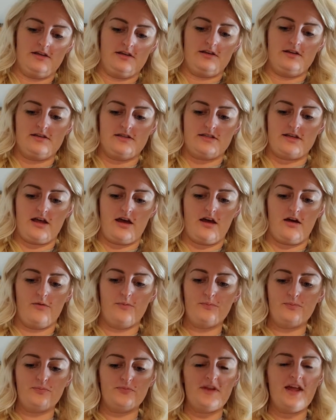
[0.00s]
So
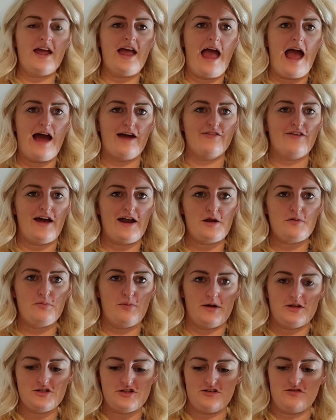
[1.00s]
I've had a
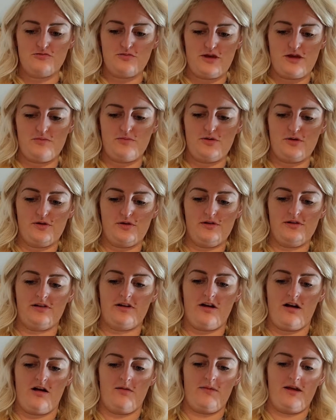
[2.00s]
bunch of people
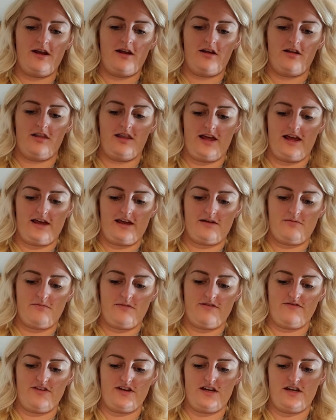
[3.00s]
comment on like my
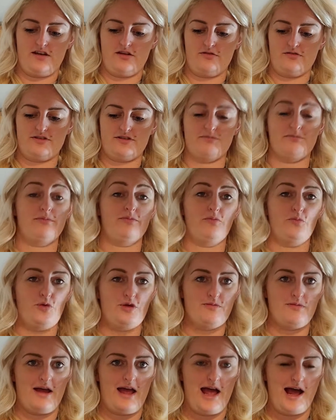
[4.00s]
videos with
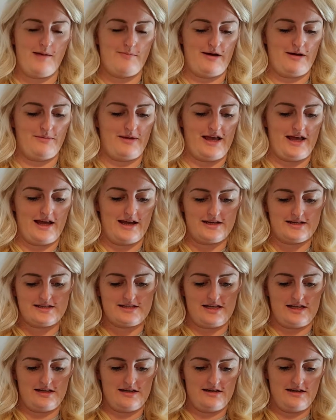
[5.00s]
about my
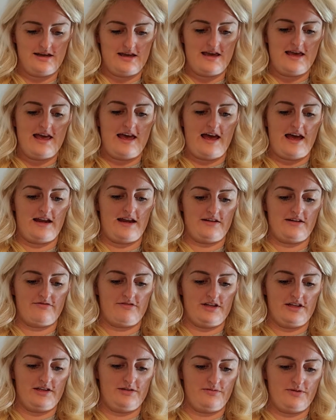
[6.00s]
accent, and I
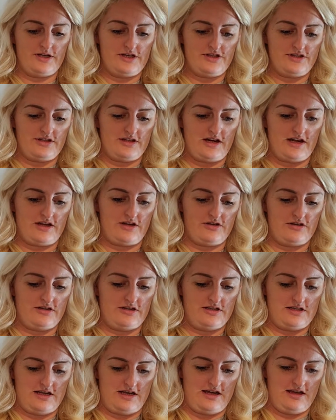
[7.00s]
really wish that I could
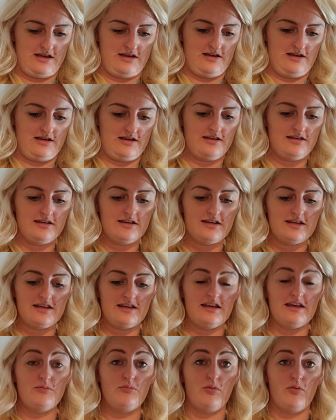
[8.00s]

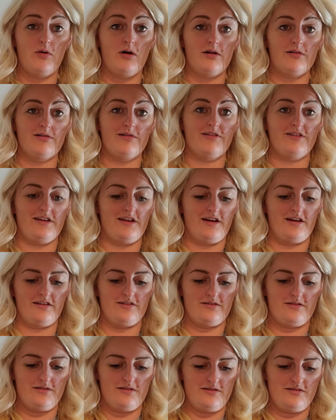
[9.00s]
keep one or the
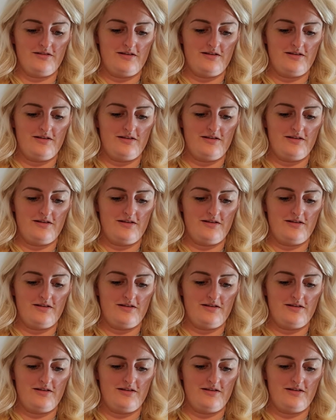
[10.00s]
other,